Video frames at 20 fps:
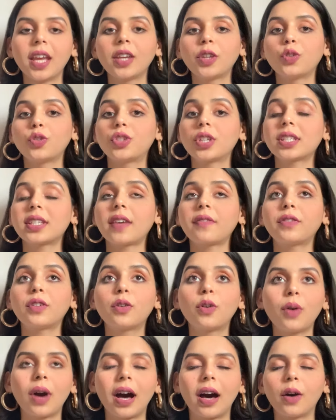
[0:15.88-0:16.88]
You just have to
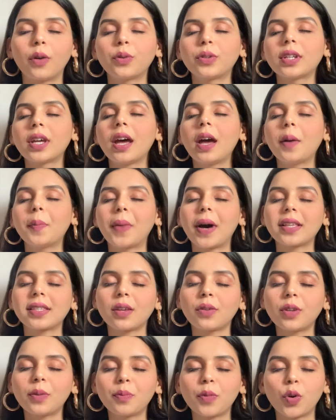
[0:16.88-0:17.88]
go out, pass
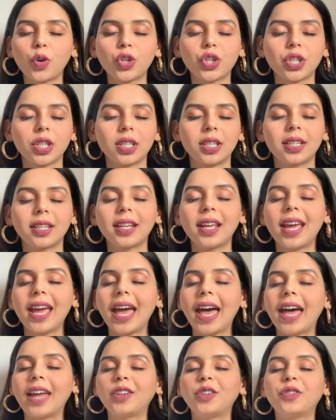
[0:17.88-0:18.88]
out a motion,
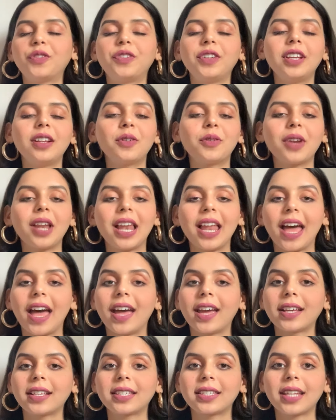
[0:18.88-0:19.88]
and you feel
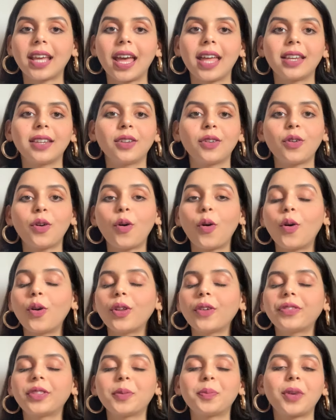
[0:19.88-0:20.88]
relaxed, and all
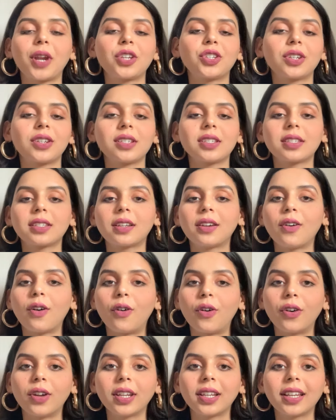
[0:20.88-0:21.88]
of the pressure is
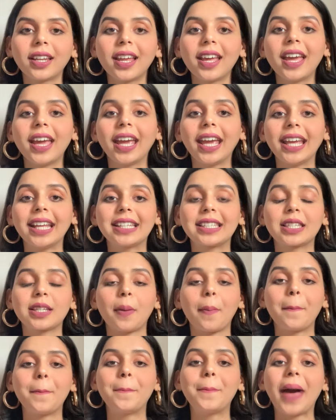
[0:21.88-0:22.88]
gone. It's a
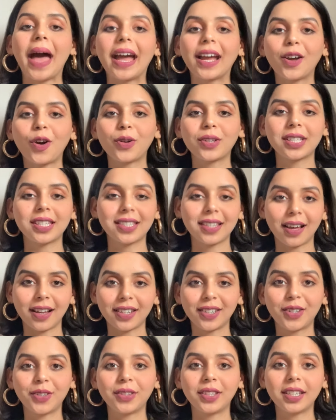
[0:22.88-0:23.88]
bang on
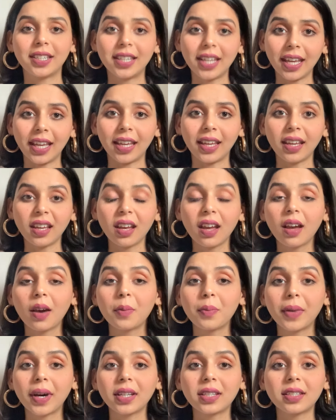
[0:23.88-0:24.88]
start to the day,
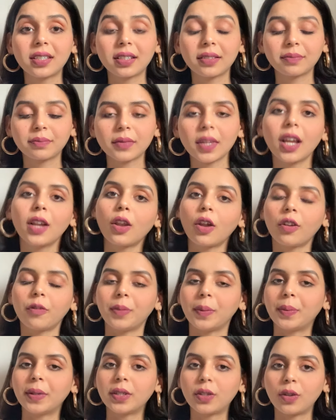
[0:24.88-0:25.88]
but a lot of
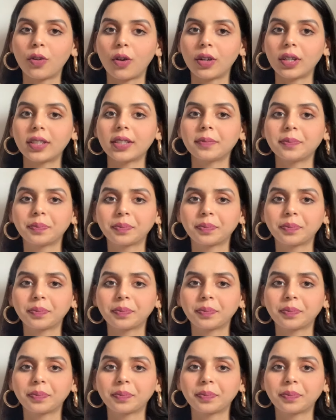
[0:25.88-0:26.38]
people do not